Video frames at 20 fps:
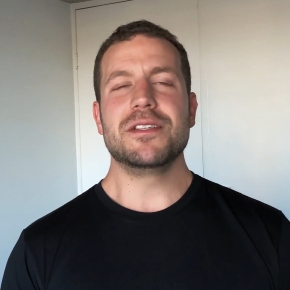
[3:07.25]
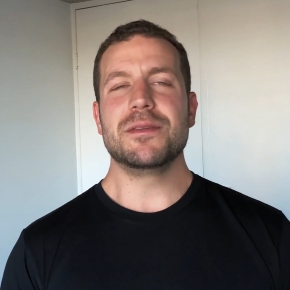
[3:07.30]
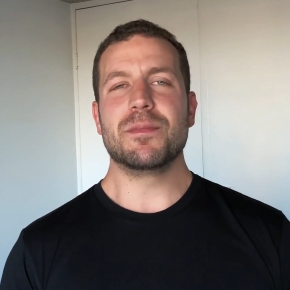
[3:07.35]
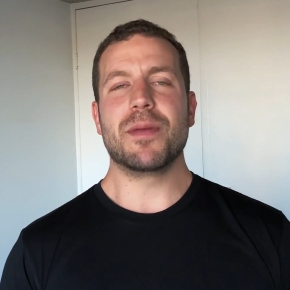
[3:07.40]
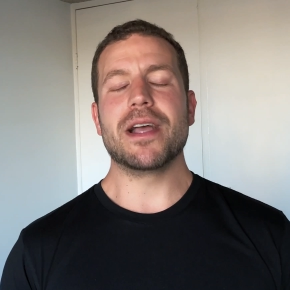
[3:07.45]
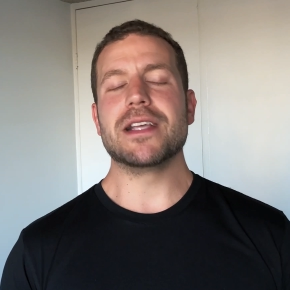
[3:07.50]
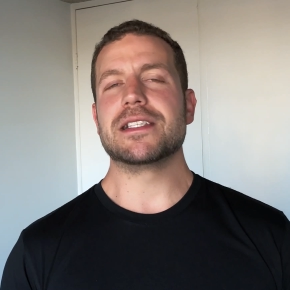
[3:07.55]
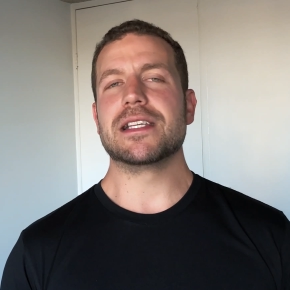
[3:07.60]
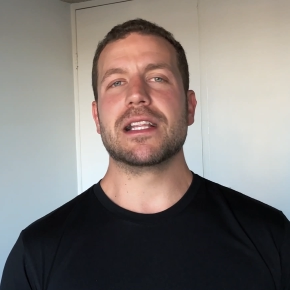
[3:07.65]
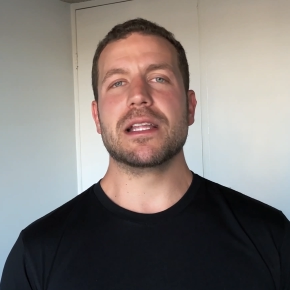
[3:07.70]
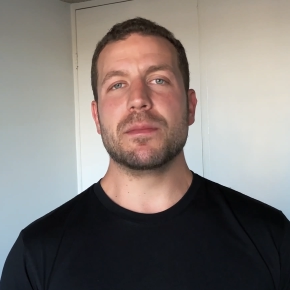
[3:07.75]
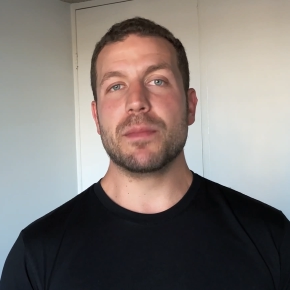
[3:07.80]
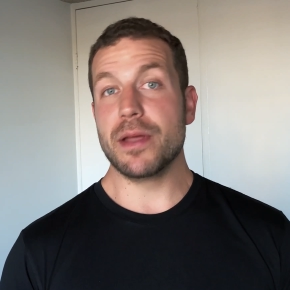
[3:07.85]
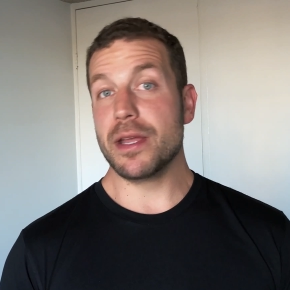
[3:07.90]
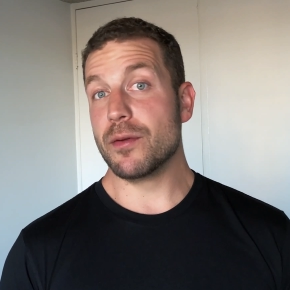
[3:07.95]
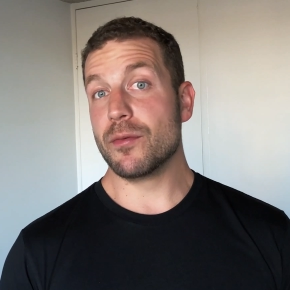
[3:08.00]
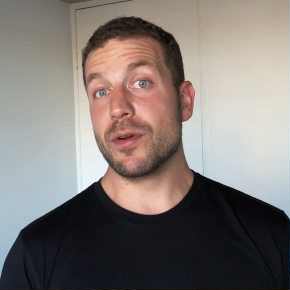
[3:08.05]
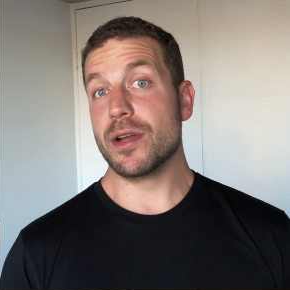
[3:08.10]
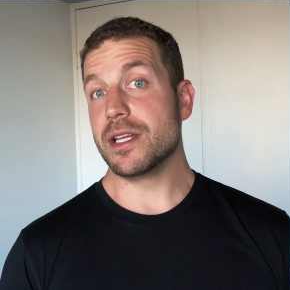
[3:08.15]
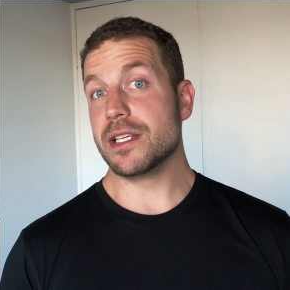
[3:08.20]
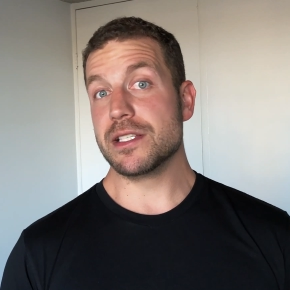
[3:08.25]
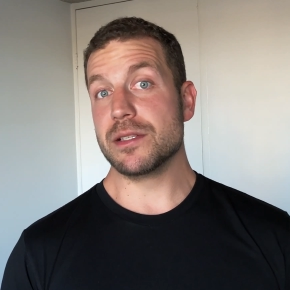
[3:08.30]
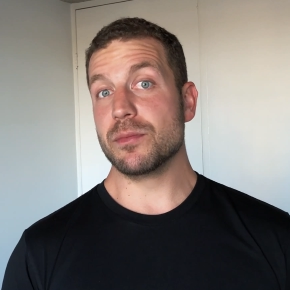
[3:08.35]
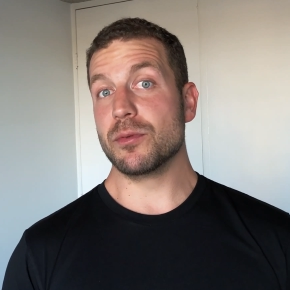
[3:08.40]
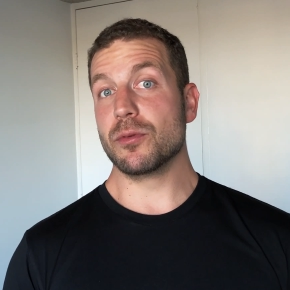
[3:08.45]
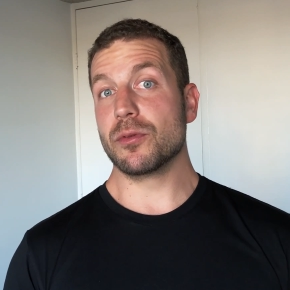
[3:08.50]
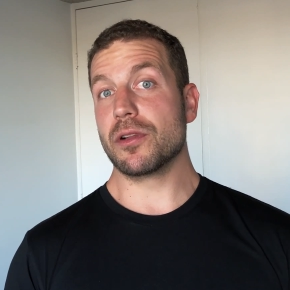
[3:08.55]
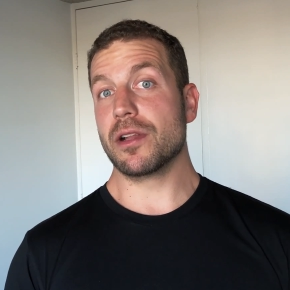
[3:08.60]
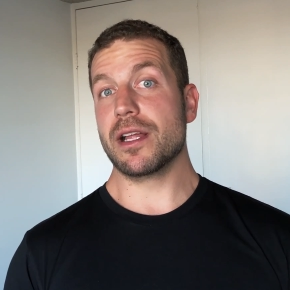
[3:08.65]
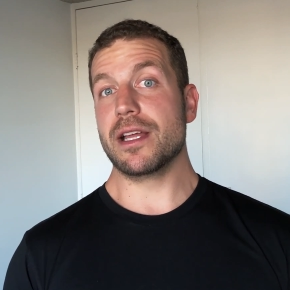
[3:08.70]
Basically be a
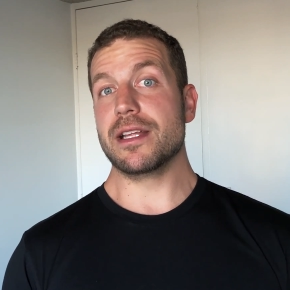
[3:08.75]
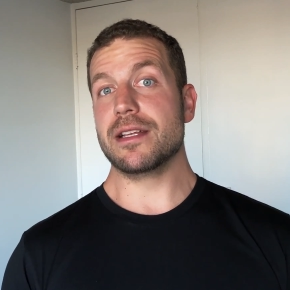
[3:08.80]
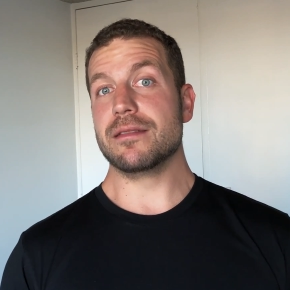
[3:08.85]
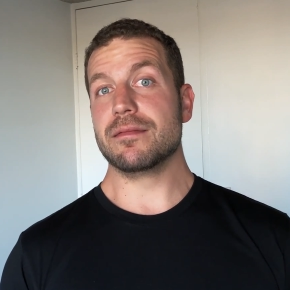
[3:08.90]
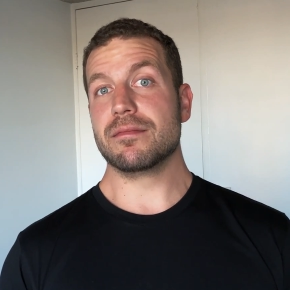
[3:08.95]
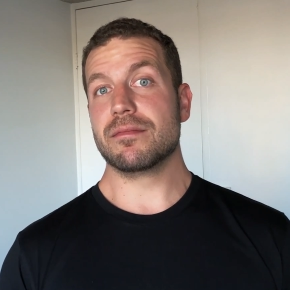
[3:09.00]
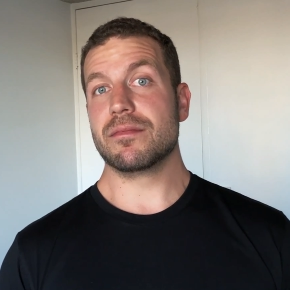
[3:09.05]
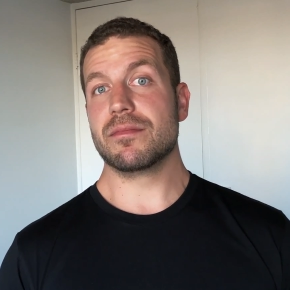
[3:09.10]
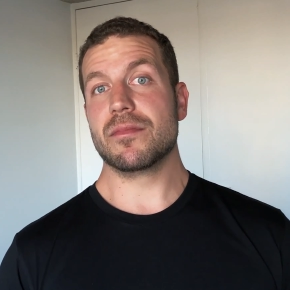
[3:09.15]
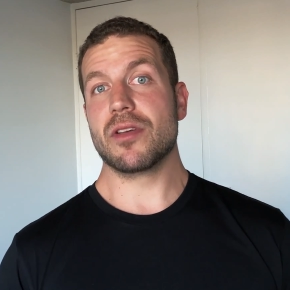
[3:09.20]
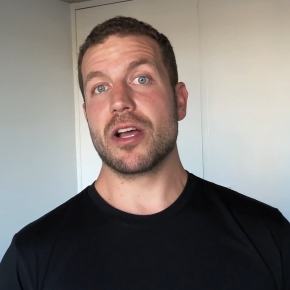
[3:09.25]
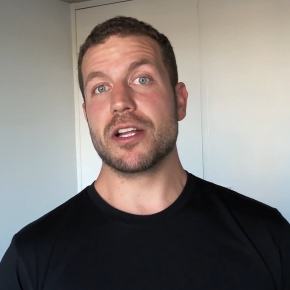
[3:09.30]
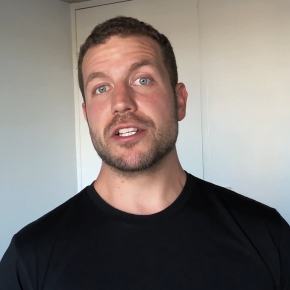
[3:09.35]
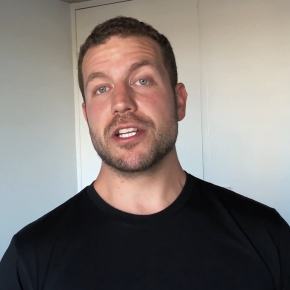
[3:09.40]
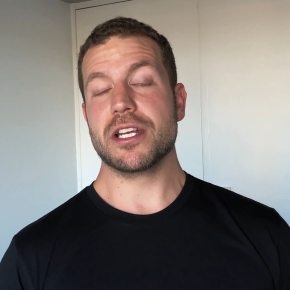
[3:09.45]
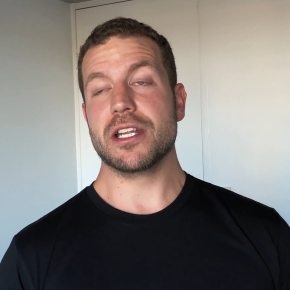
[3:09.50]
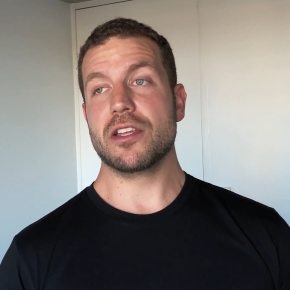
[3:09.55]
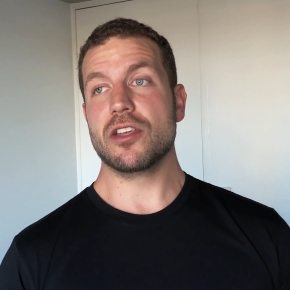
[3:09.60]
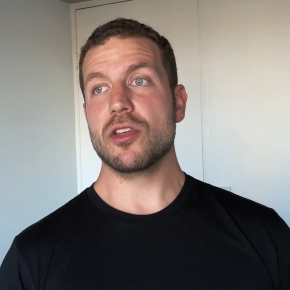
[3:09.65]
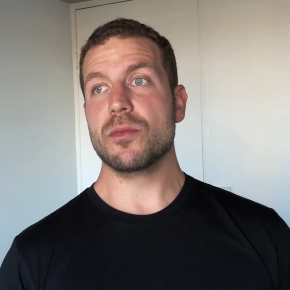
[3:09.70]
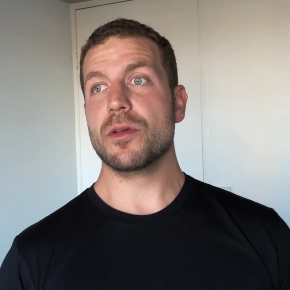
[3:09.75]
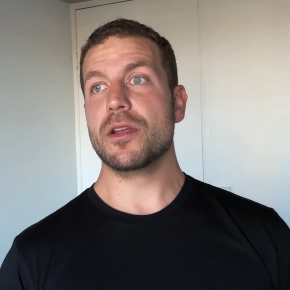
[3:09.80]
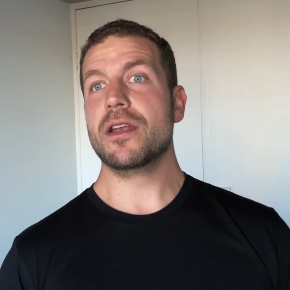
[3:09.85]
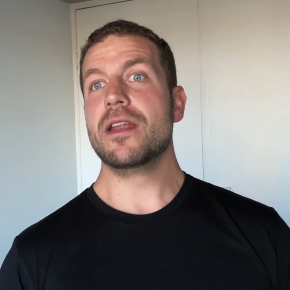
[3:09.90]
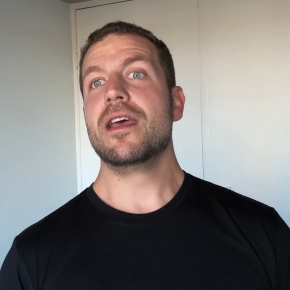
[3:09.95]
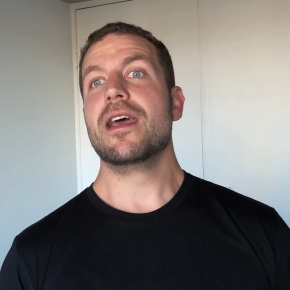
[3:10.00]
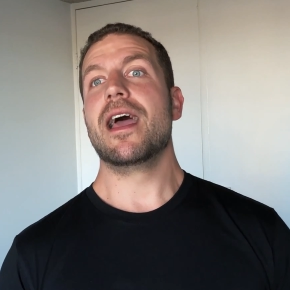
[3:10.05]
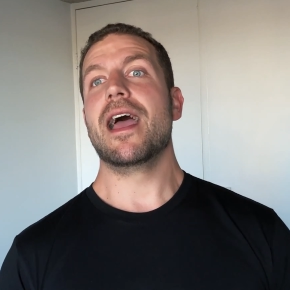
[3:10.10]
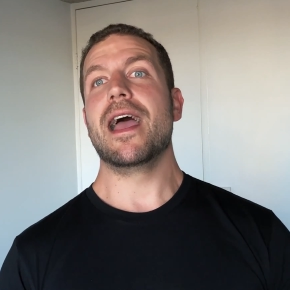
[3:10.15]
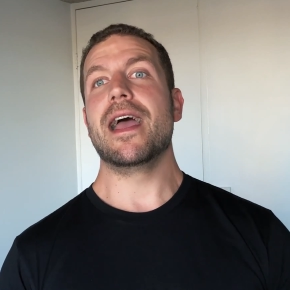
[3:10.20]
reasonable, clean, hygienic
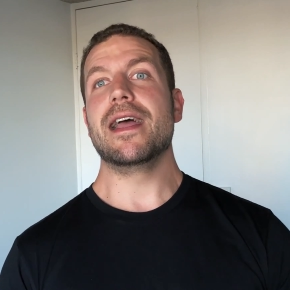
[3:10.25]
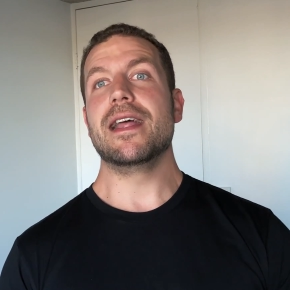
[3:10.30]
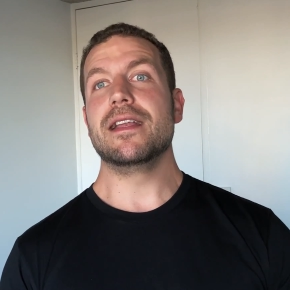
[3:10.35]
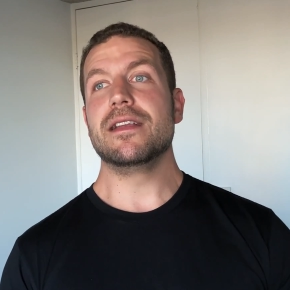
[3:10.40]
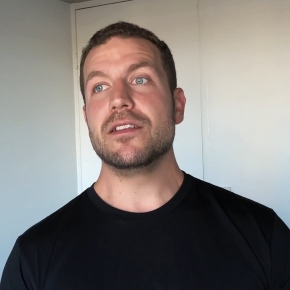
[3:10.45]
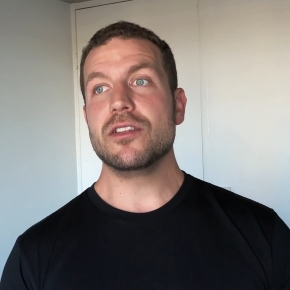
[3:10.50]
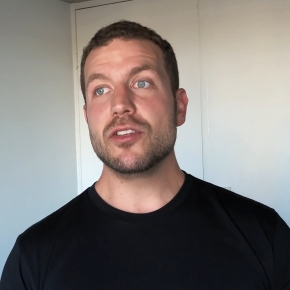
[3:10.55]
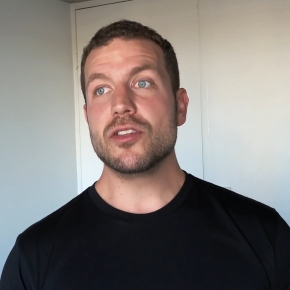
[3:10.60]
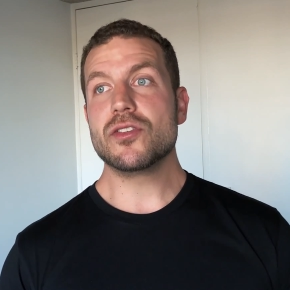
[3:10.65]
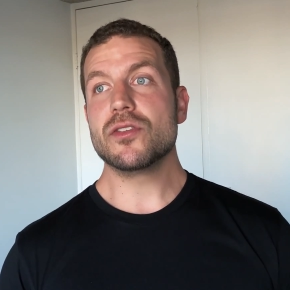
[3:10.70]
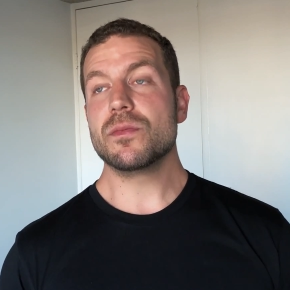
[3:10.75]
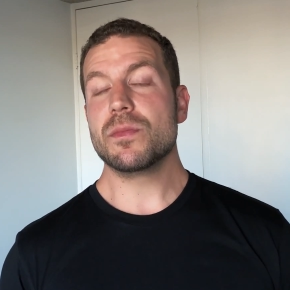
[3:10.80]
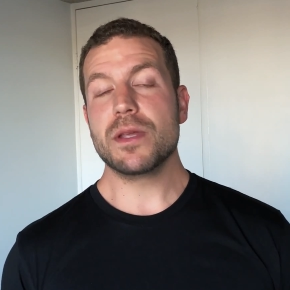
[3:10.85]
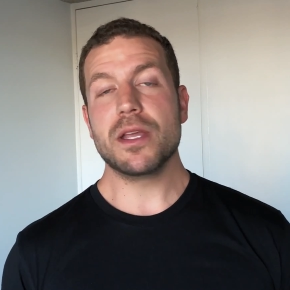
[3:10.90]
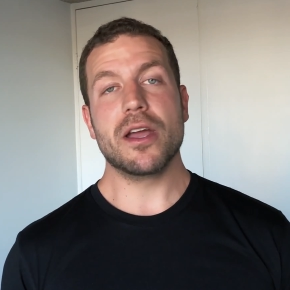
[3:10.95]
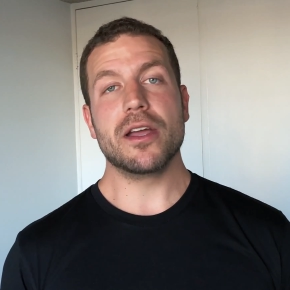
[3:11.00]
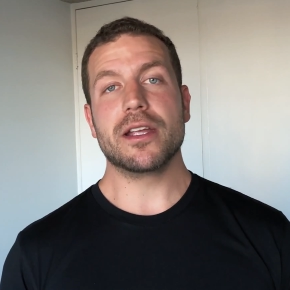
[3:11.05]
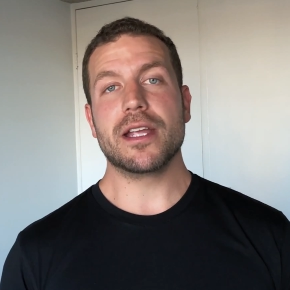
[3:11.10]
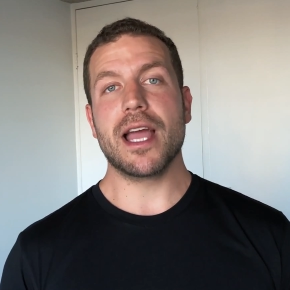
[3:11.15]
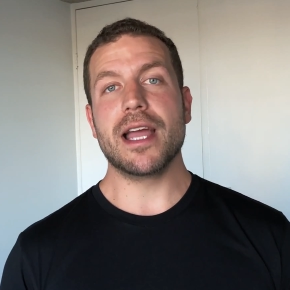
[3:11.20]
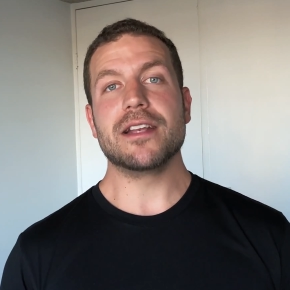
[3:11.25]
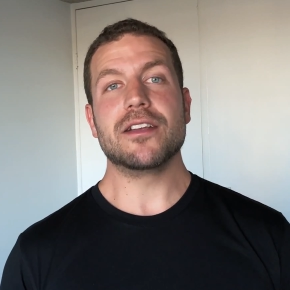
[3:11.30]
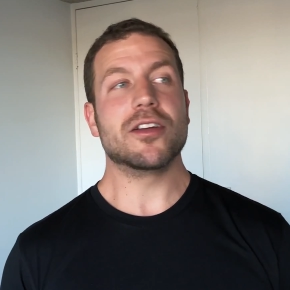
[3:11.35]
human and you should be okay.